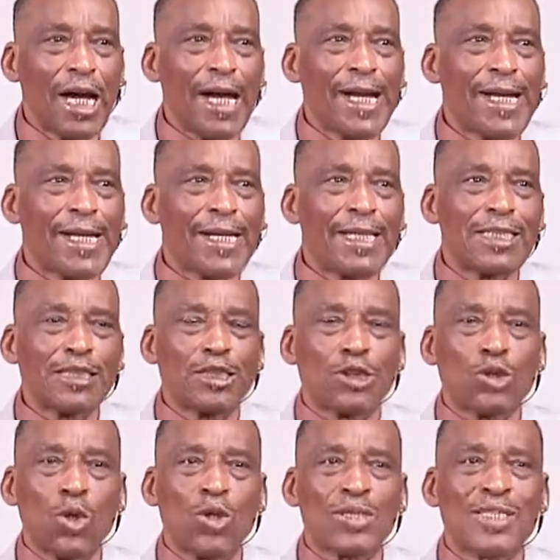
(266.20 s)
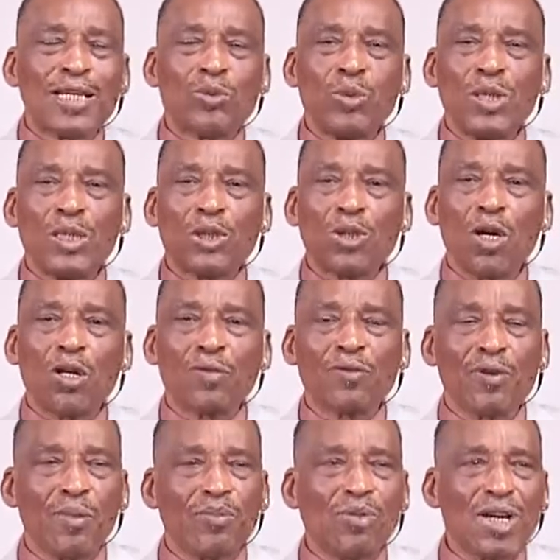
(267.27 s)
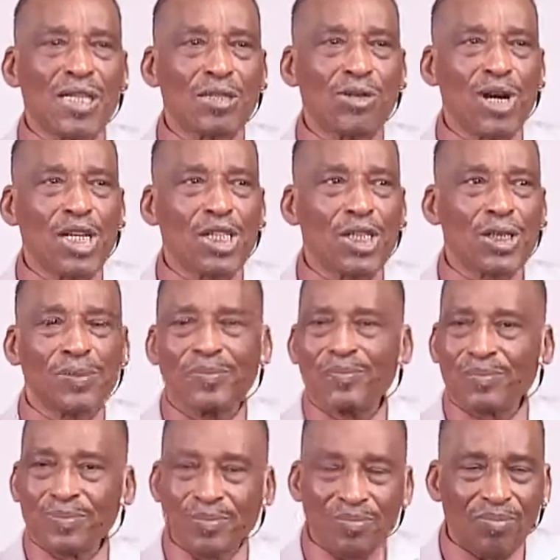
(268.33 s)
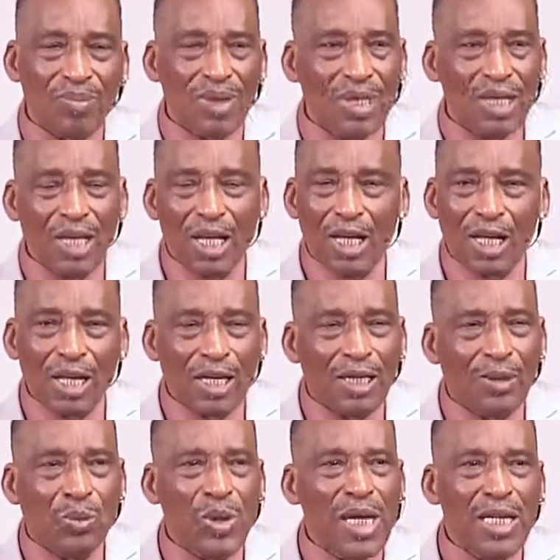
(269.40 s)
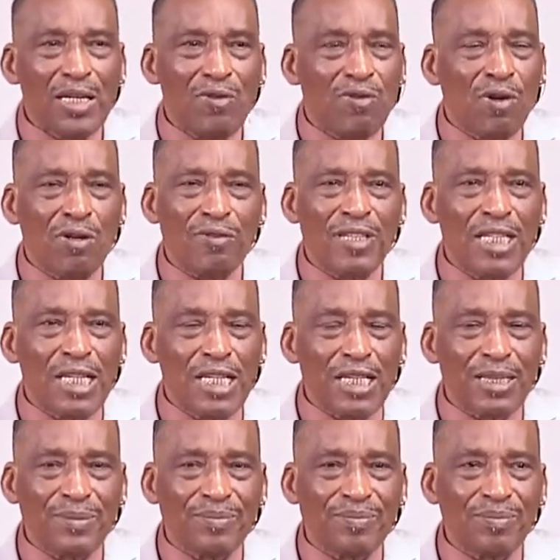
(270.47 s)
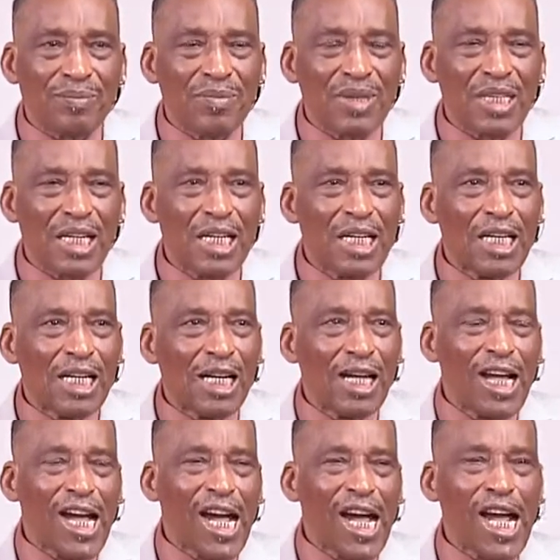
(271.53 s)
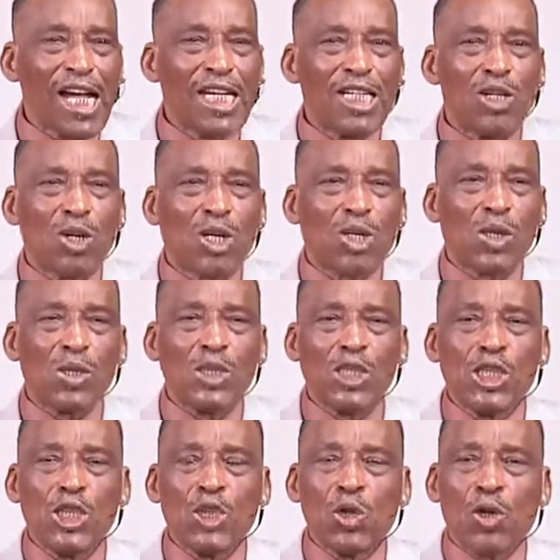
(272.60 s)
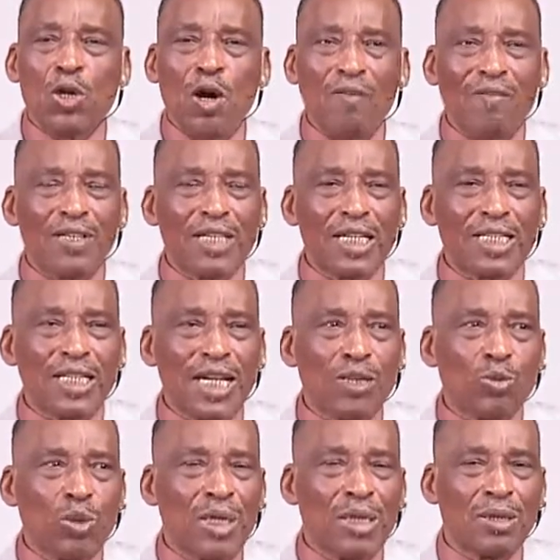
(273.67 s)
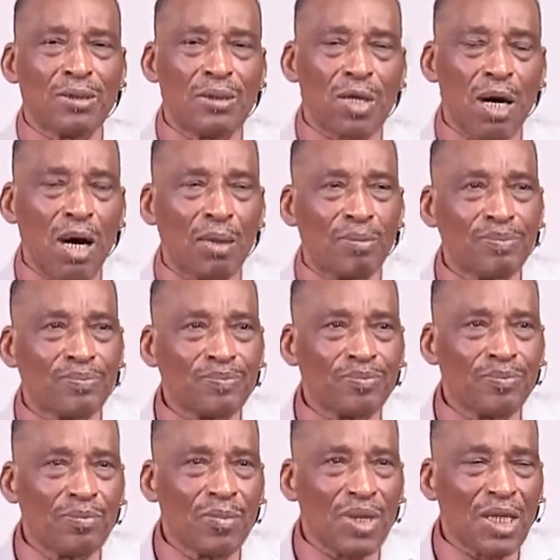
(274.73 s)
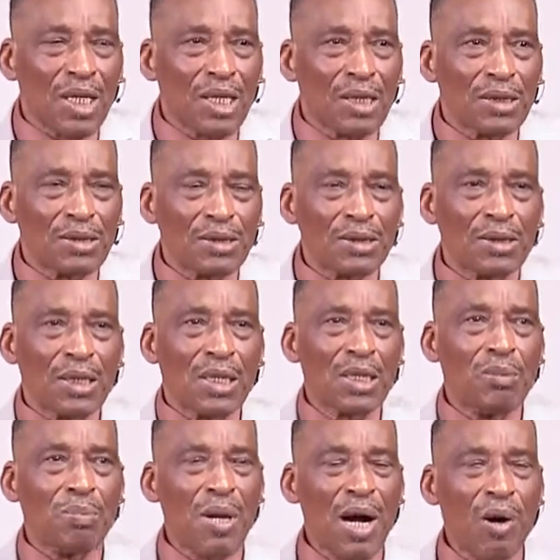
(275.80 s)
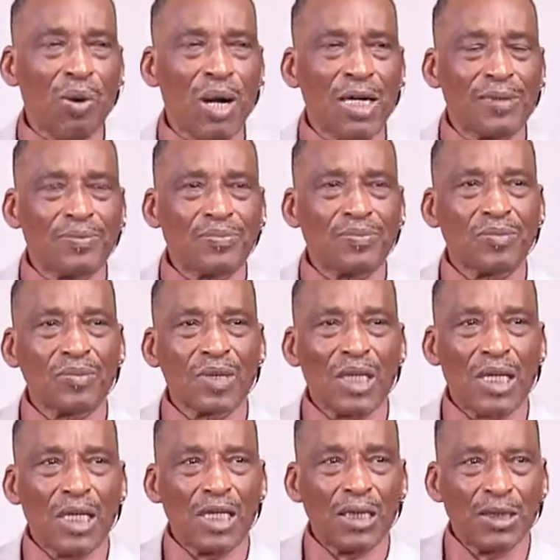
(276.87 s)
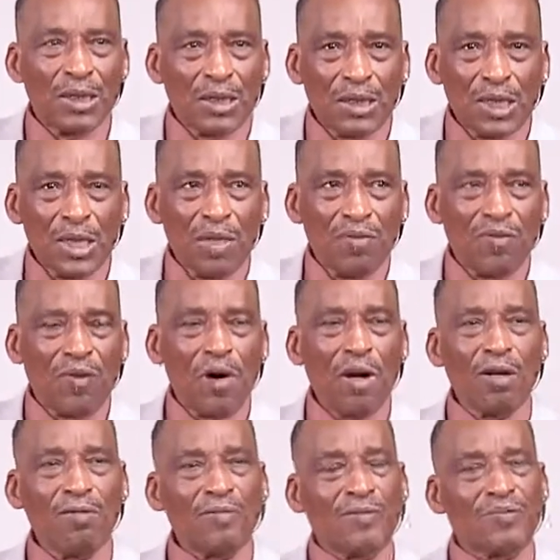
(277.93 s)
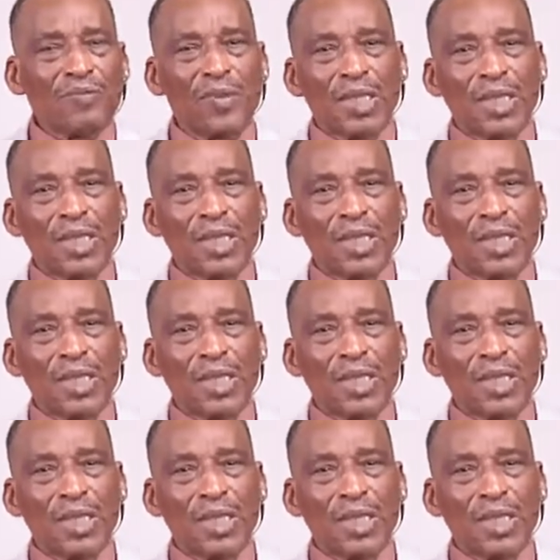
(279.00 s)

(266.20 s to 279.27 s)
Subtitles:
And those that will turn from transgression, we are involved in it. And the new covenant that will come in power involves